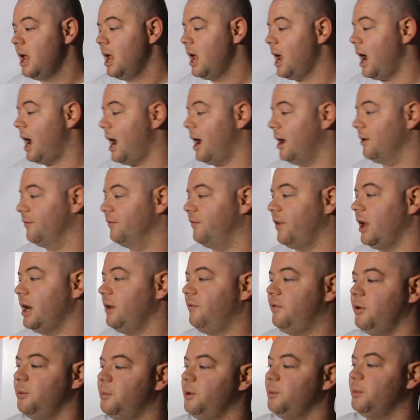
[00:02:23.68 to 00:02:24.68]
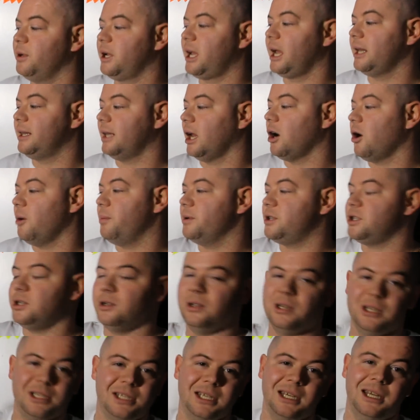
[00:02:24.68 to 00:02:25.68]
and very few people get that
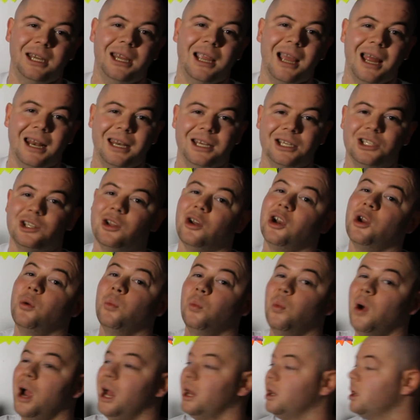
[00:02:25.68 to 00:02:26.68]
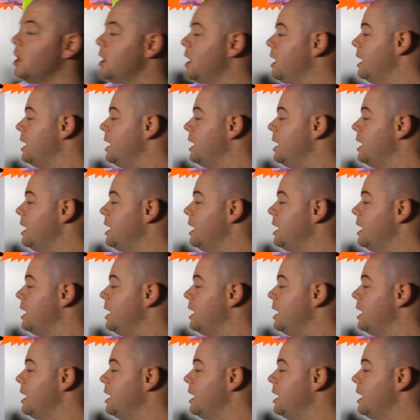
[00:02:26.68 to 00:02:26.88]
opportunity, and he's done it well.